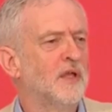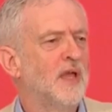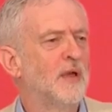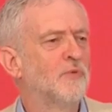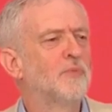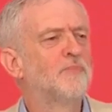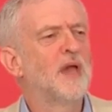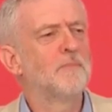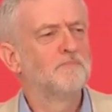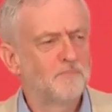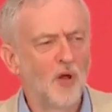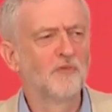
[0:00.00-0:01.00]
It would be a
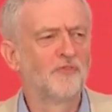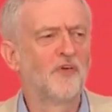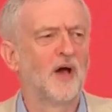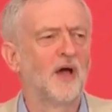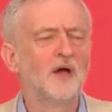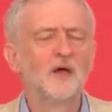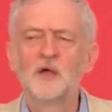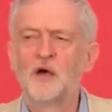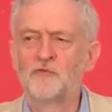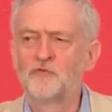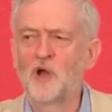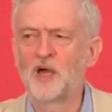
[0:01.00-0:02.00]
bonfire
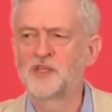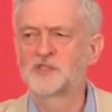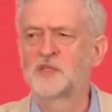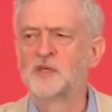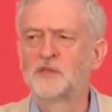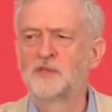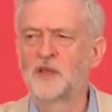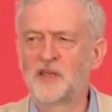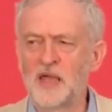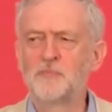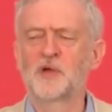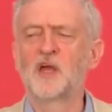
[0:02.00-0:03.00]
of rights that
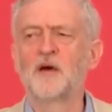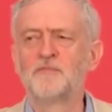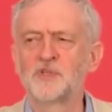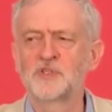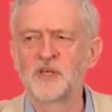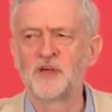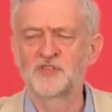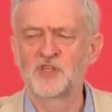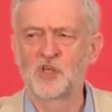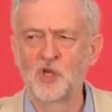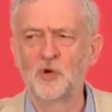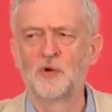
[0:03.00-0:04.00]
Labour governments have
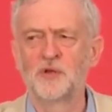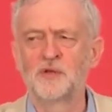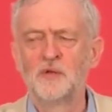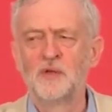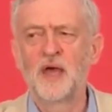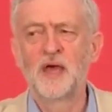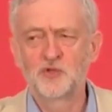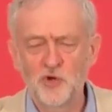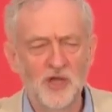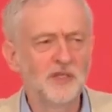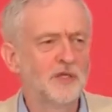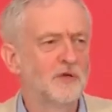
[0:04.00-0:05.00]
secured and
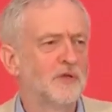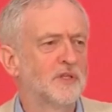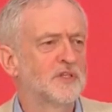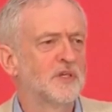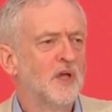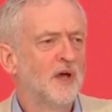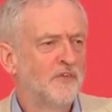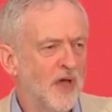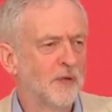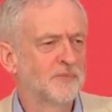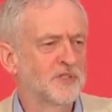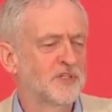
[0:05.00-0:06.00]
trade unions have
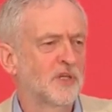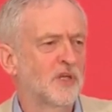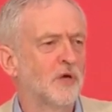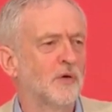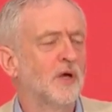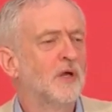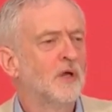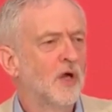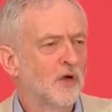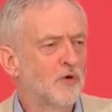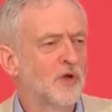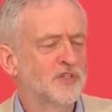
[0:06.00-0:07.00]
helped to secure
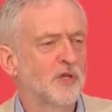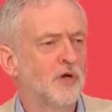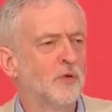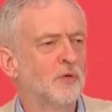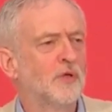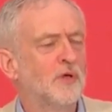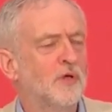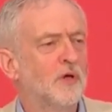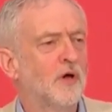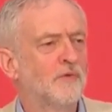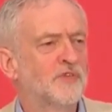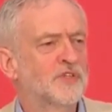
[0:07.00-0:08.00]
across the whole
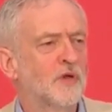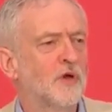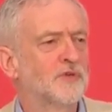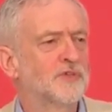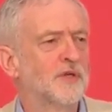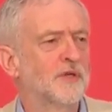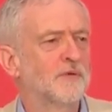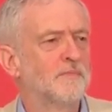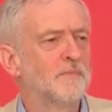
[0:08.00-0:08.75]
of this continent.